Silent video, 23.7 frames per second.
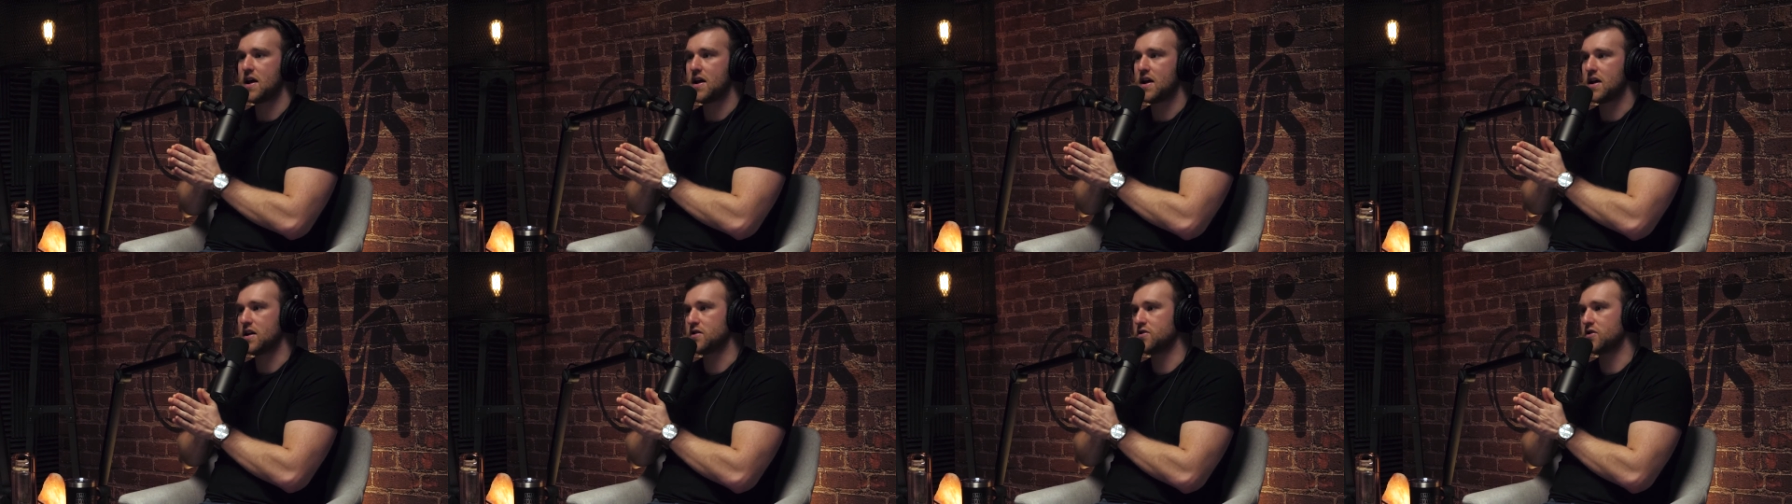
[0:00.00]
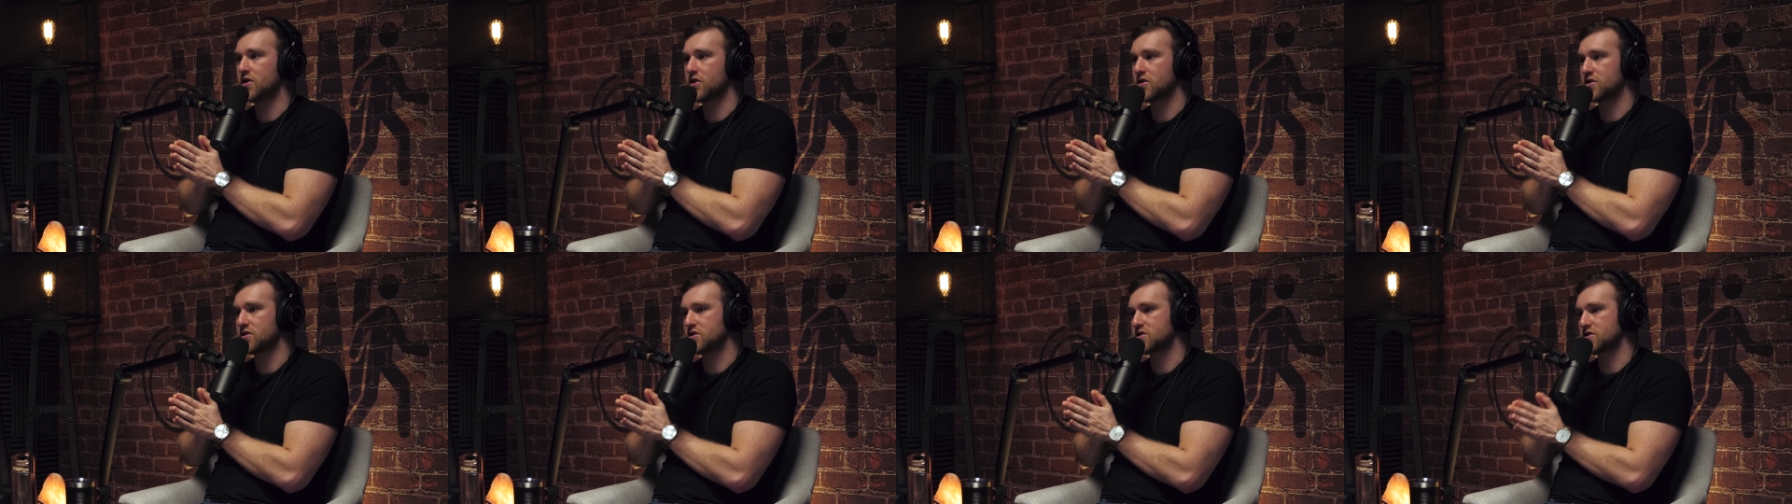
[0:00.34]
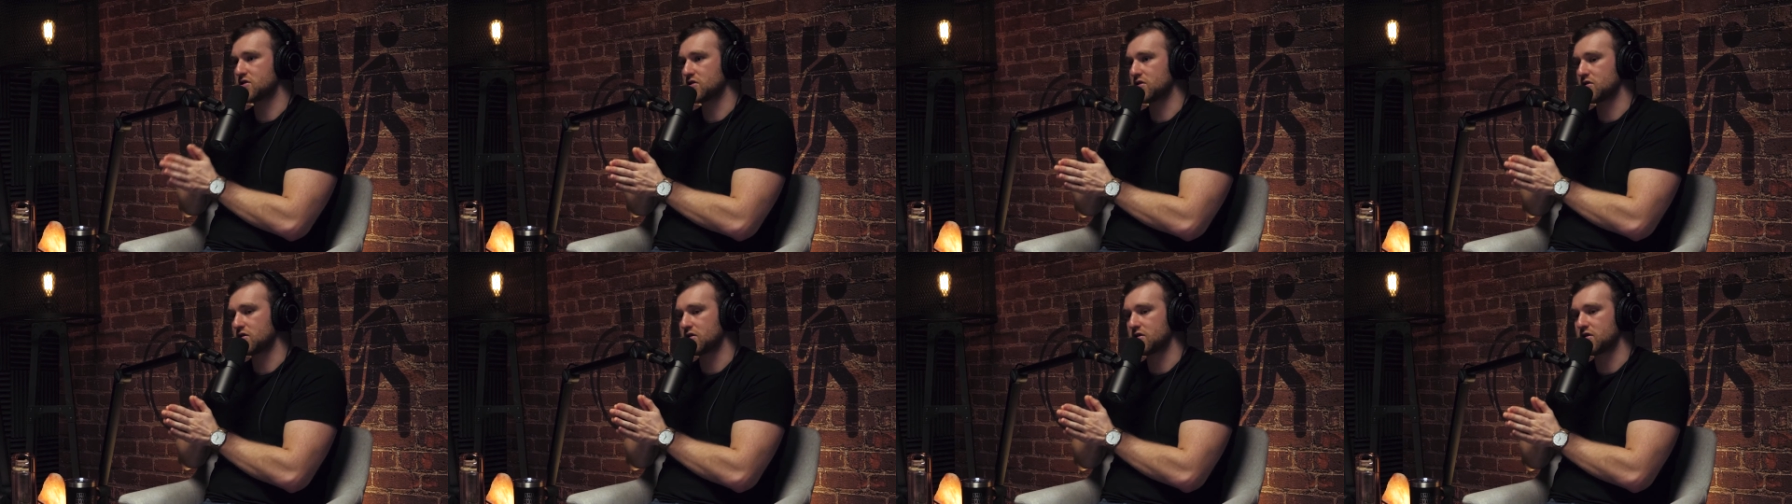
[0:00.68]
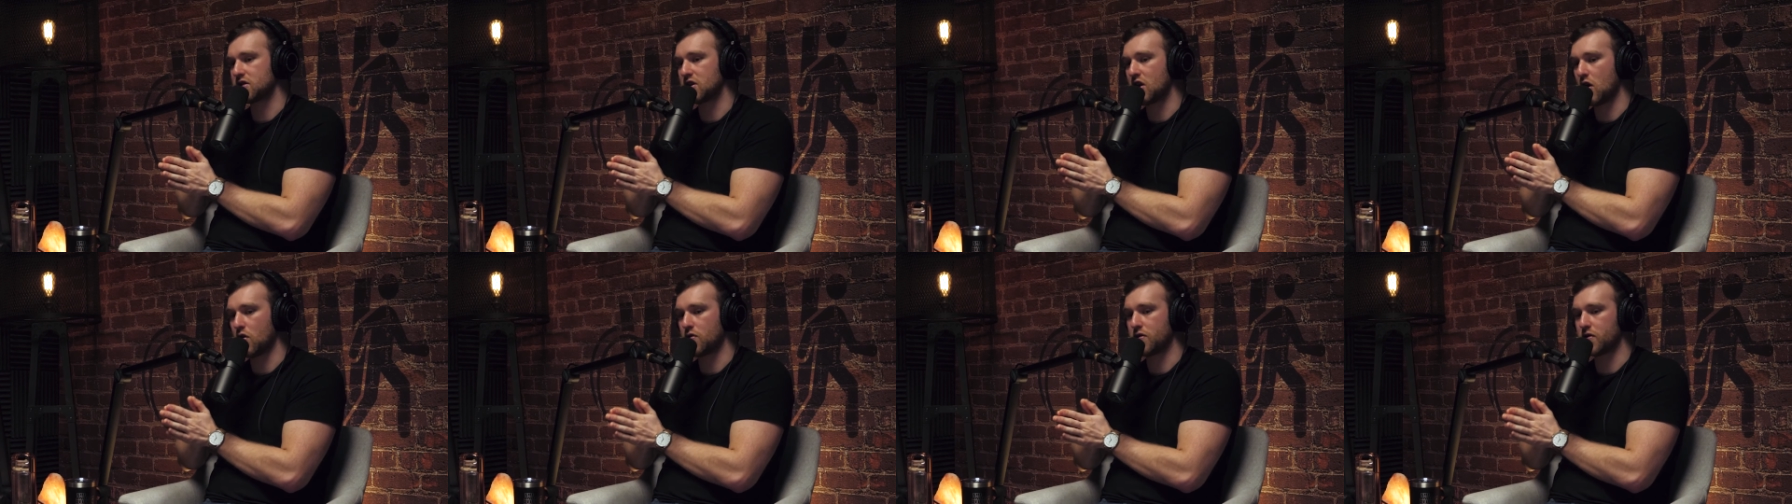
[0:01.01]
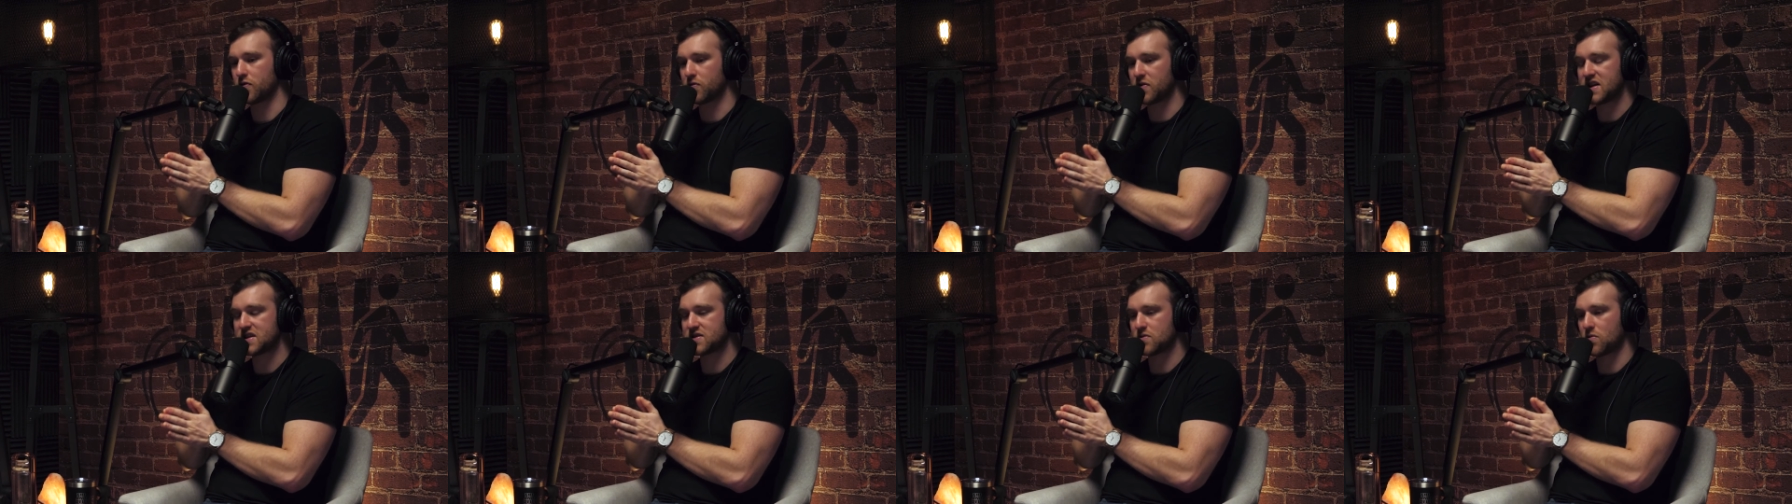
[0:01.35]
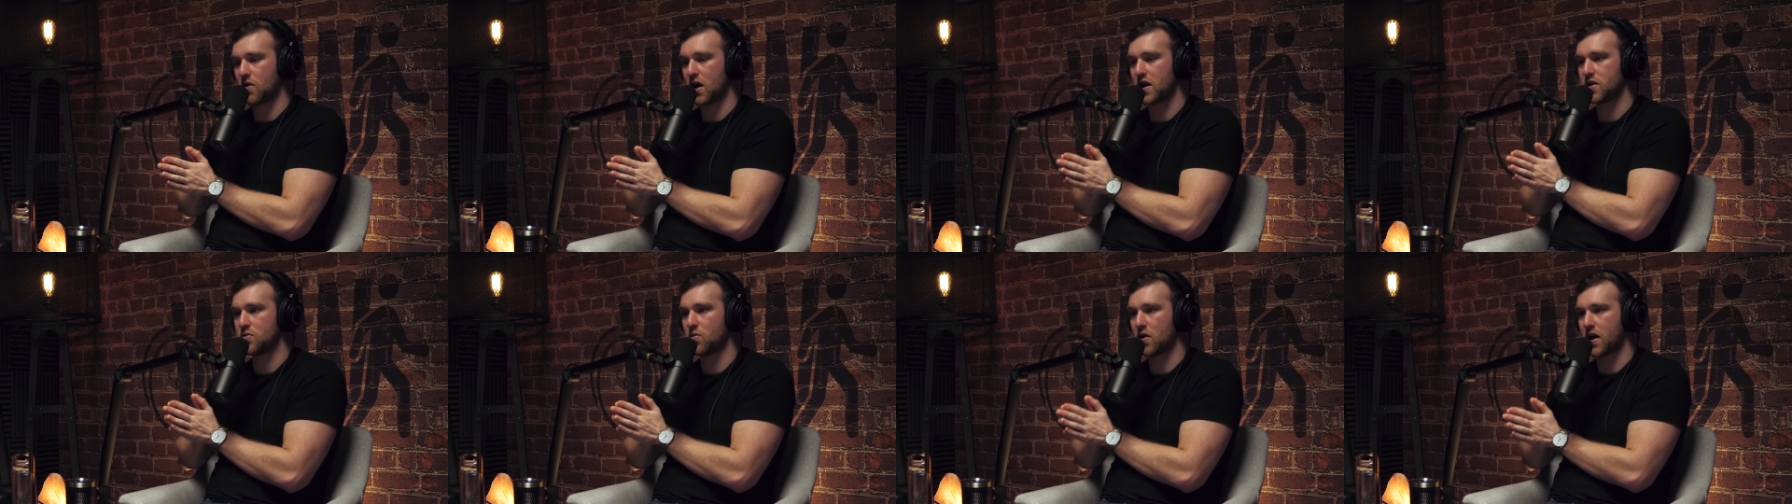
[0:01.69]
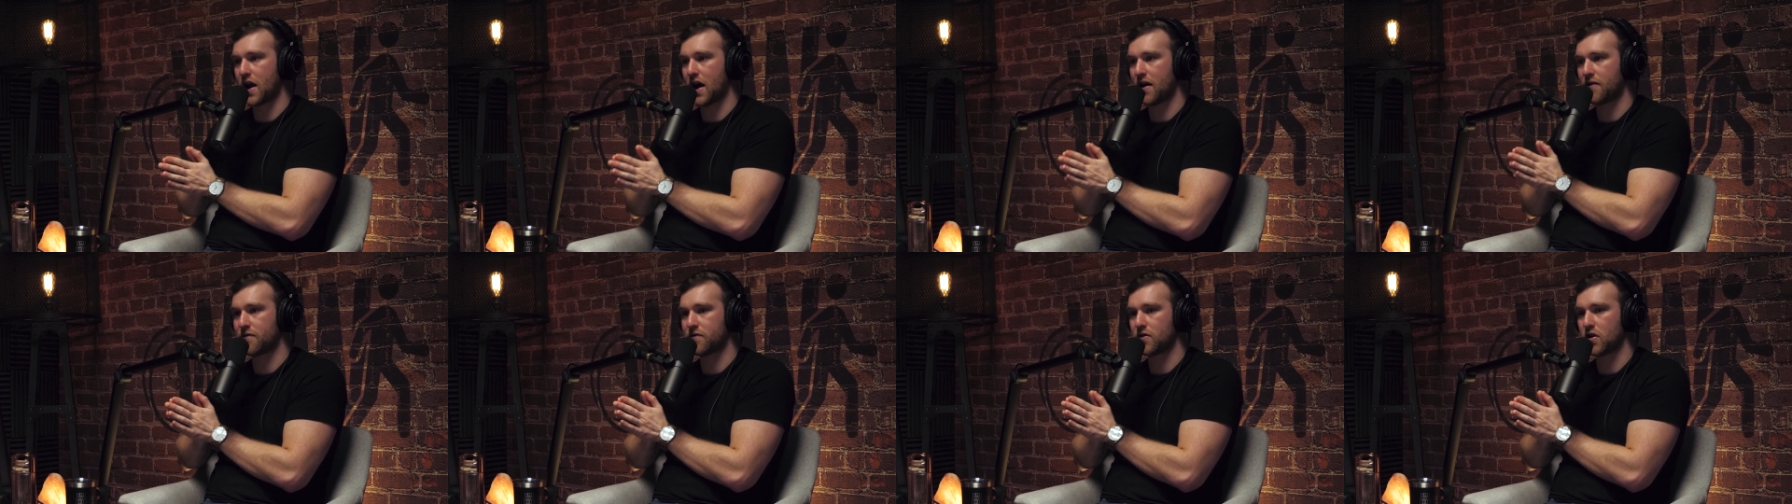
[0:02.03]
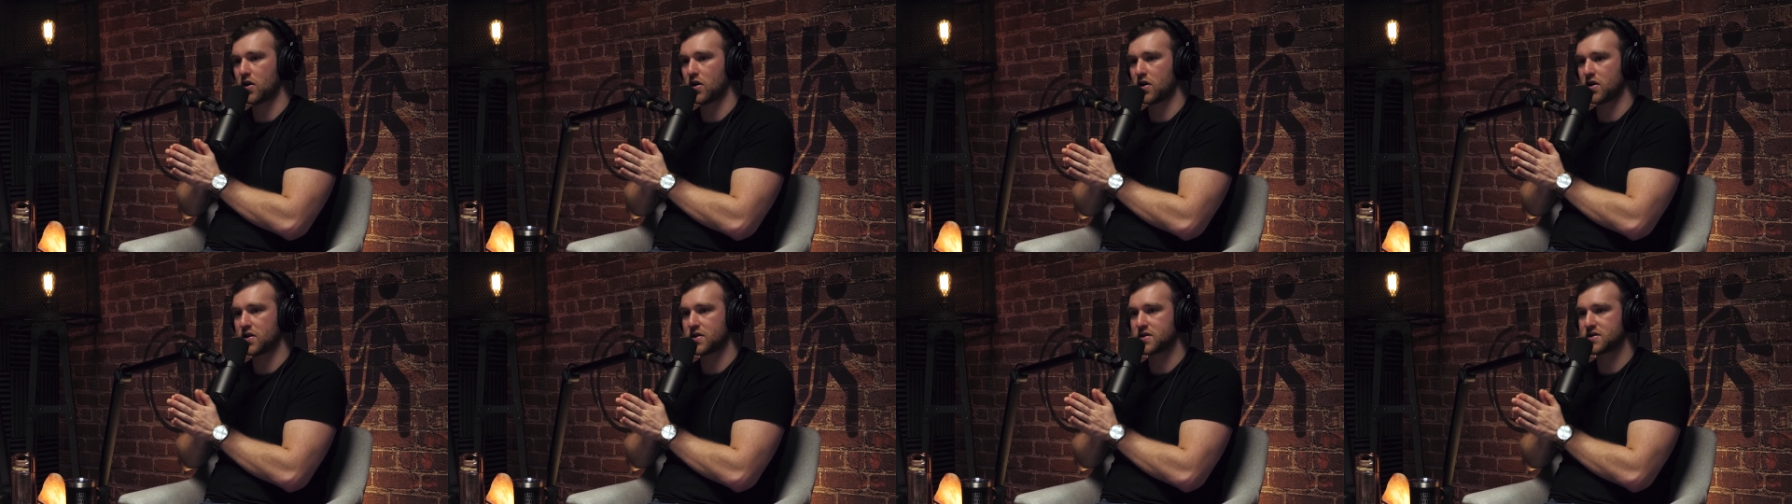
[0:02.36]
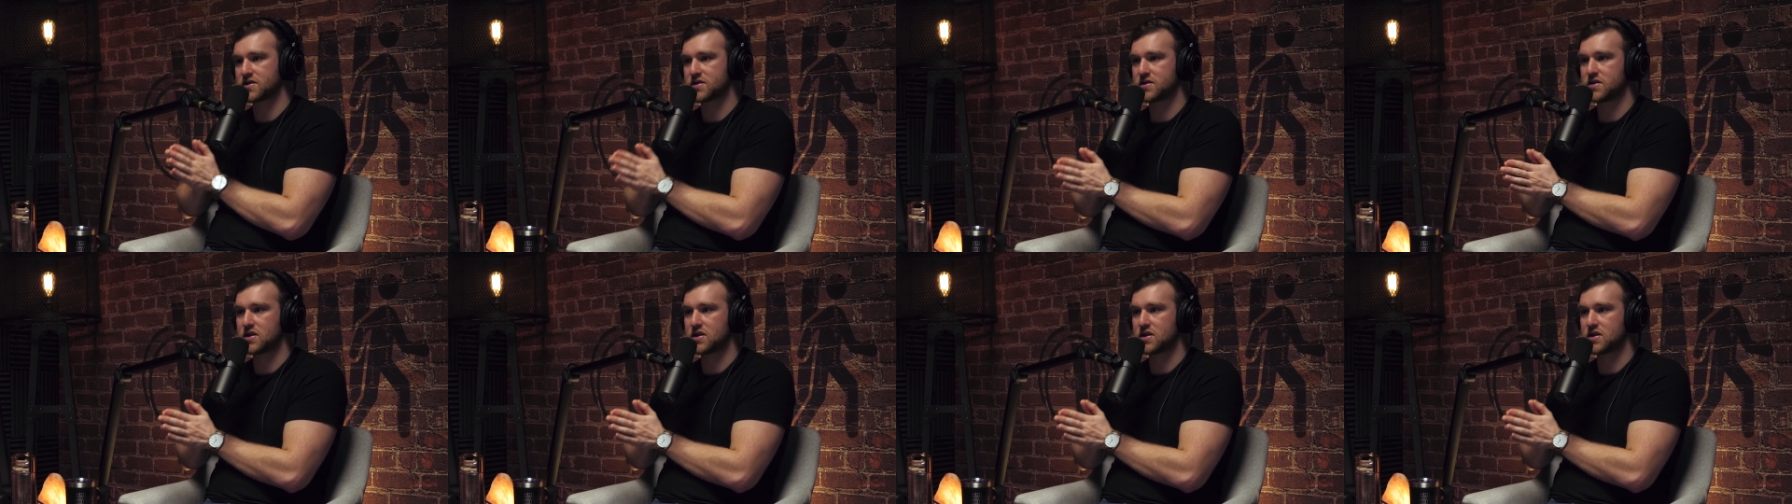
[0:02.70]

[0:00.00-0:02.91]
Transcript: there's the reason why you want to have